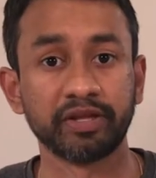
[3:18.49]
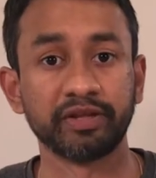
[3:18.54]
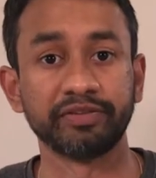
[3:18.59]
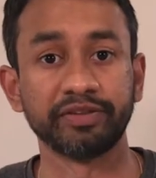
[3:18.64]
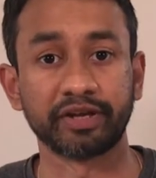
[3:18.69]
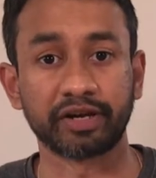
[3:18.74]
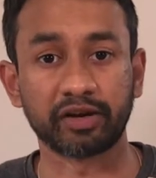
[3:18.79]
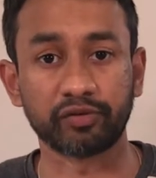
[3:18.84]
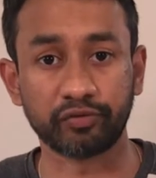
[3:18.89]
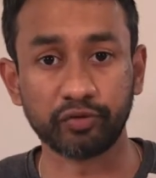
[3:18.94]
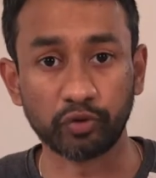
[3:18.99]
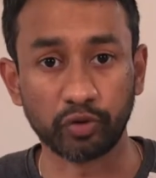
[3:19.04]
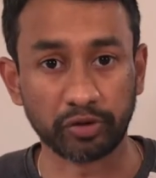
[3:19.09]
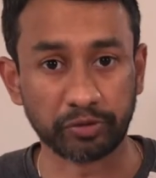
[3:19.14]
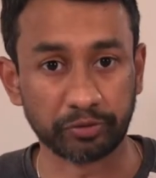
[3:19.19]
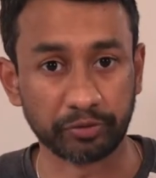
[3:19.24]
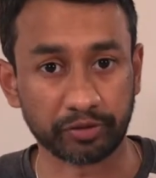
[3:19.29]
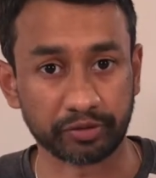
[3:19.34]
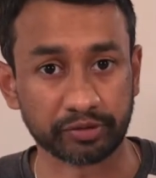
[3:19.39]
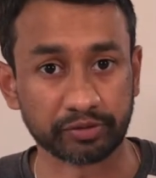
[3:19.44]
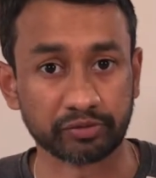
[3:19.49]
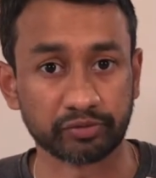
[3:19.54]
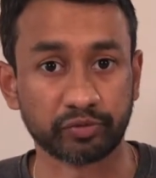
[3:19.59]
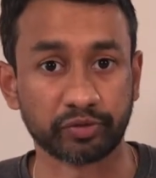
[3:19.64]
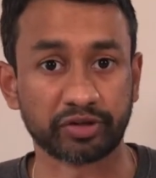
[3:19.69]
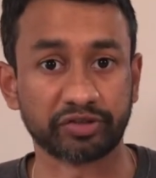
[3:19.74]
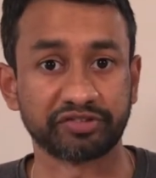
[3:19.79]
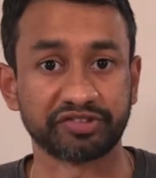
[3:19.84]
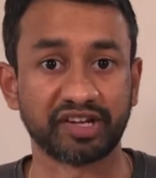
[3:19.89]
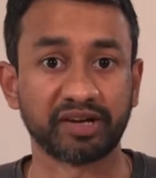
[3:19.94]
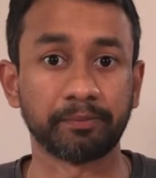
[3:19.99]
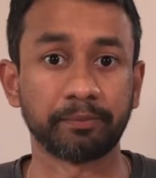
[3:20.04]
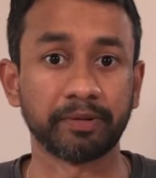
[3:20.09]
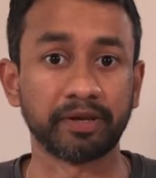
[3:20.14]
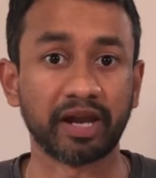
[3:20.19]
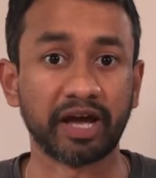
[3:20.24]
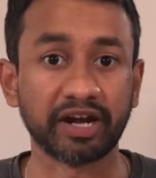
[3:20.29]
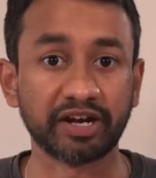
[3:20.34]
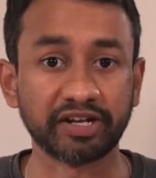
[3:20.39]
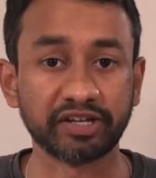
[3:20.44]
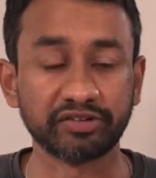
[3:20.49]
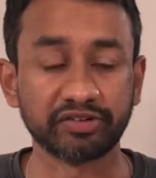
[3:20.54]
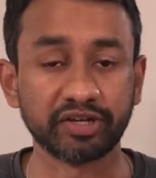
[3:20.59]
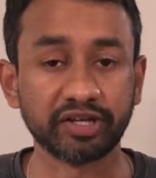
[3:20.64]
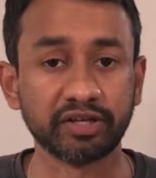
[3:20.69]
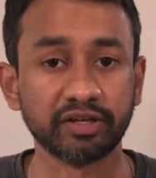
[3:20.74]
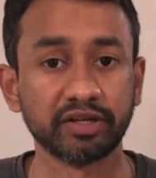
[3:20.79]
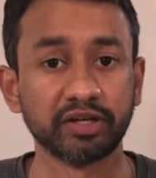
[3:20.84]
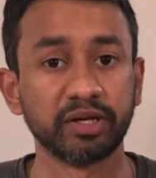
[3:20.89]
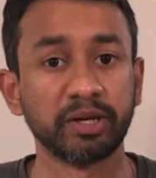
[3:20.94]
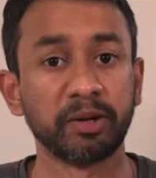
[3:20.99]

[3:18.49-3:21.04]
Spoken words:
There are few algorithms, for example, ID3